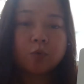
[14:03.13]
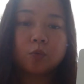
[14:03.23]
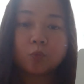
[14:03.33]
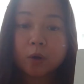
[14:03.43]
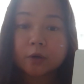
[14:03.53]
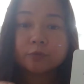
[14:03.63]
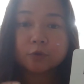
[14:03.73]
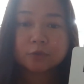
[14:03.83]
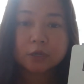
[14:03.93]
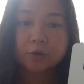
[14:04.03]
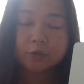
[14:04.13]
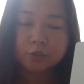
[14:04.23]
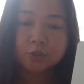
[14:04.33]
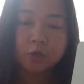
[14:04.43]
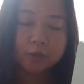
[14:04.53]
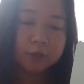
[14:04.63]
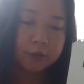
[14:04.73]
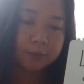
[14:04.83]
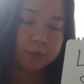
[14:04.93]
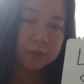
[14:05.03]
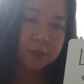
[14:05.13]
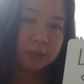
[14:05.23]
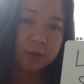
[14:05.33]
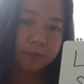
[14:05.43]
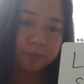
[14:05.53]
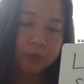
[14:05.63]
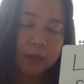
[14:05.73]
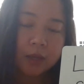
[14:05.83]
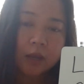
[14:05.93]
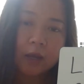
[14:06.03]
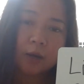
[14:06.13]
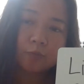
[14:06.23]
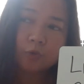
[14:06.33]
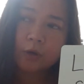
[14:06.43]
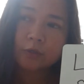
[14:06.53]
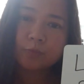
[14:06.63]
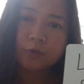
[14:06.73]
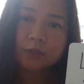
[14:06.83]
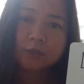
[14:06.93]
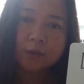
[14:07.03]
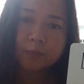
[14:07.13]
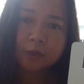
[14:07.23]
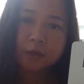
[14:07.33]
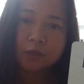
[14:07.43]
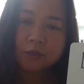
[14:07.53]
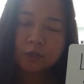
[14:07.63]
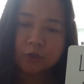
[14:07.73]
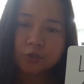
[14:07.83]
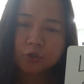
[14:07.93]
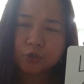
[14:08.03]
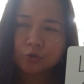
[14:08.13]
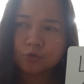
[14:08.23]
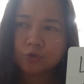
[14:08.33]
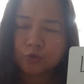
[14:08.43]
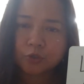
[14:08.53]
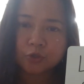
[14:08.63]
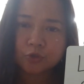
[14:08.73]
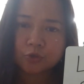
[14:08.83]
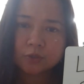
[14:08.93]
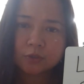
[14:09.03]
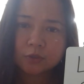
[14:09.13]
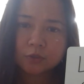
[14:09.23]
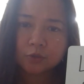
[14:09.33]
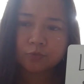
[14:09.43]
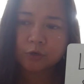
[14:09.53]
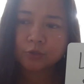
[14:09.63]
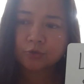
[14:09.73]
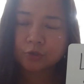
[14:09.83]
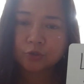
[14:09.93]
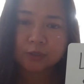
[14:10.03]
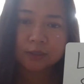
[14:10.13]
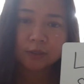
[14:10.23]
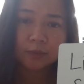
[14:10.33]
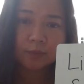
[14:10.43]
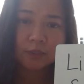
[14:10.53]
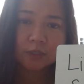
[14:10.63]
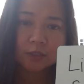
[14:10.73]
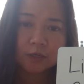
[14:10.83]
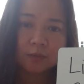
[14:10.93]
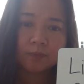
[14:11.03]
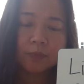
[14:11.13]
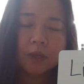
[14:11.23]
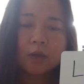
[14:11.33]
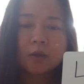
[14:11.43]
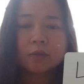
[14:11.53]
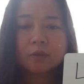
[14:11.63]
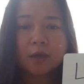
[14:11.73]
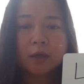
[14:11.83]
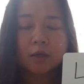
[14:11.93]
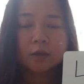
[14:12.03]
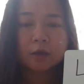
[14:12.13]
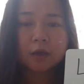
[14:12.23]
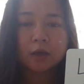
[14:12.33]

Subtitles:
one of those areas is called the limbic system. And I'm drawn to bring this up because there's 2 brain structures in the limbic system that